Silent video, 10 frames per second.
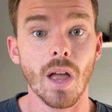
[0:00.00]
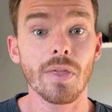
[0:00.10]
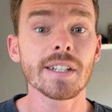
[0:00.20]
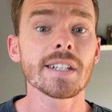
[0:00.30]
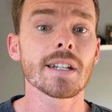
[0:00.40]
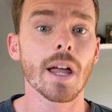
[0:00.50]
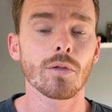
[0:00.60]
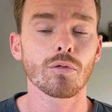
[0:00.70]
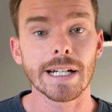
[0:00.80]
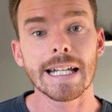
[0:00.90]
This is another
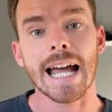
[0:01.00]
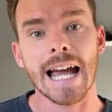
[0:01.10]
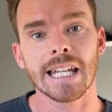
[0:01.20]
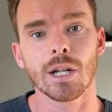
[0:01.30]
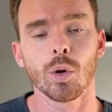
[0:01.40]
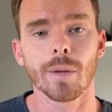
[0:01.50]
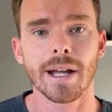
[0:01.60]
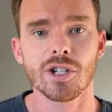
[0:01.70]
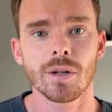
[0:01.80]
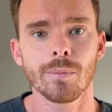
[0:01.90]
really handy
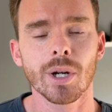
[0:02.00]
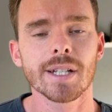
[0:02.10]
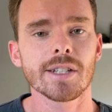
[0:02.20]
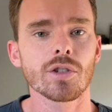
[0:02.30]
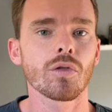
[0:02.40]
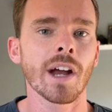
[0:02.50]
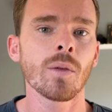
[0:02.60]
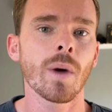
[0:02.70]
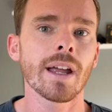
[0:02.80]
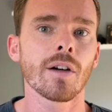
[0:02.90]
automation because it's a great
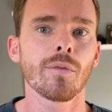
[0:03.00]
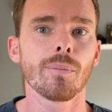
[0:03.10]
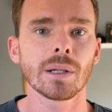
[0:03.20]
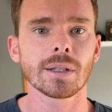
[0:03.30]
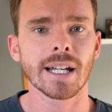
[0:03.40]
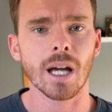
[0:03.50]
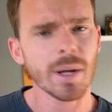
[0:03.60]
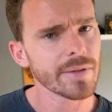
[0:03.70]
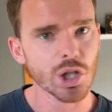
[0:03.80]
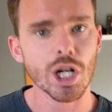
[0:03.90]
way of building a
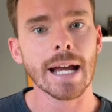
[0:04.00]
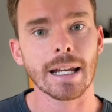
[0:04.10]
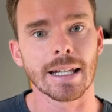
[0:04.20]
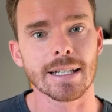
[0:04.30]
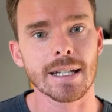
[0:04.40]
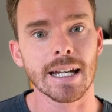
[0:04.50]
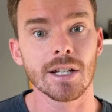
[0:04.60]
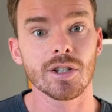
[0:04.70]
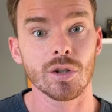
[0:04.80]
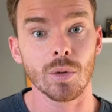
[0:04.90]
bit of a checklist
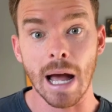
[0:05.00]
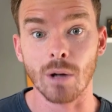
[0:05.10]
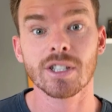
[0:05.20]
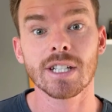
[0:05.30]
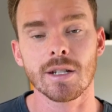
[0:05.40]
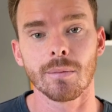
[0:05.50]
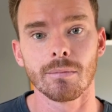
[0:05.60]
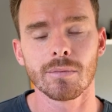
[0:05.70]
into our system.